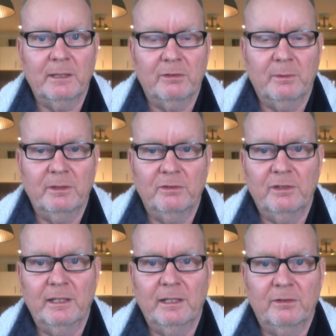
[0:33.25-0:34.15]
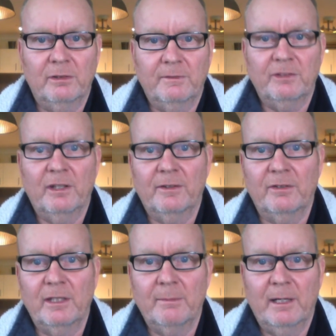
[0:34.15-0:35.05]
So we're used to getting sort of each other's
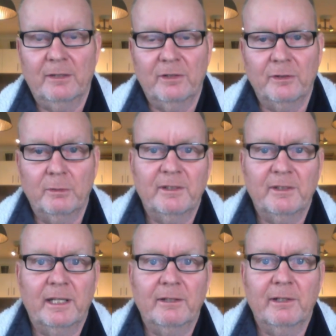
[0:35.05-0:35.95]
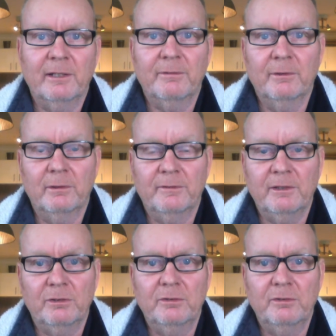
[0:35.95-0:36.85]
emails. I normally take credit for all of
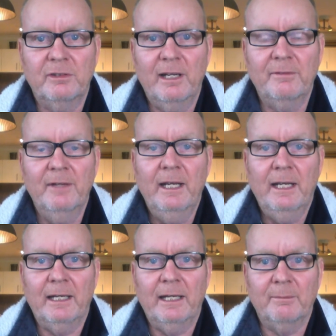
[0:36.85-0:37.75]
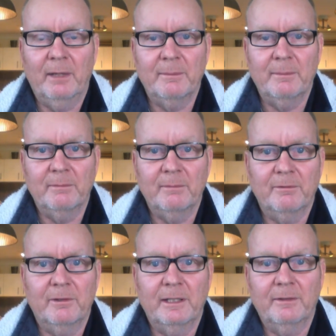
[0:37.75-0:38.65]
his good stuff and blame him
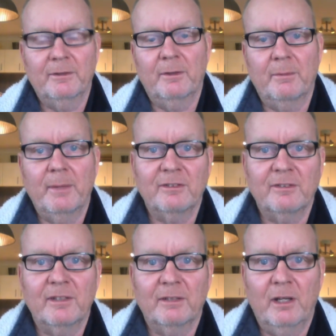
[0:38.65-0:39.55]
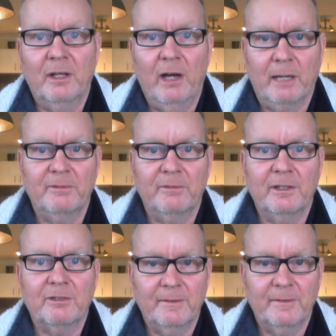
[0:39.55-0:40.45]
for any of the bad stuff. So highly
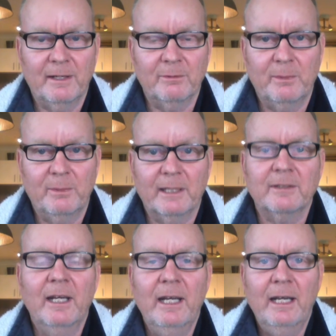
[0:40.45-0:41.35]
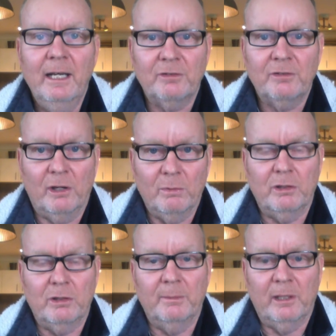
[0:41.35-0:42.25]
professional in that respect. So
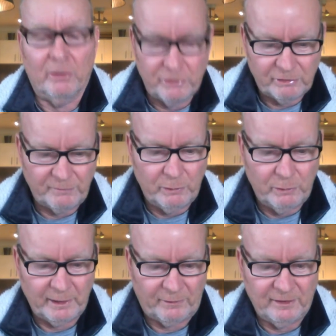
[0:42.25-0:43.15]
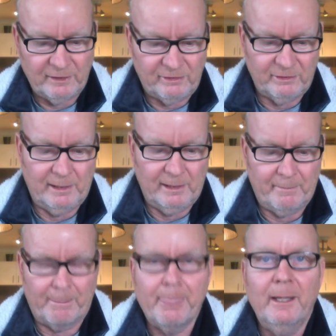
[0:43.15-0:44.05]
welcome along. Just a few quick things
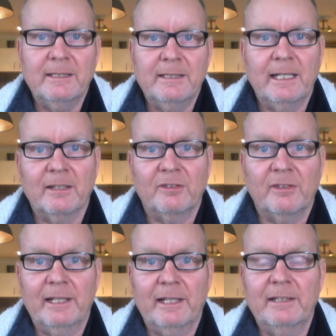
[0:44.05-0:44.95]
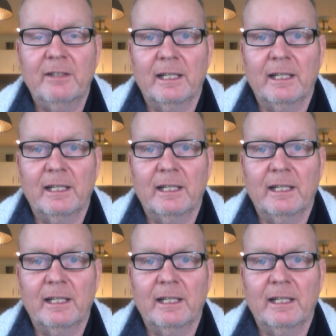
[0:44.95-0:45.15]
to get us started.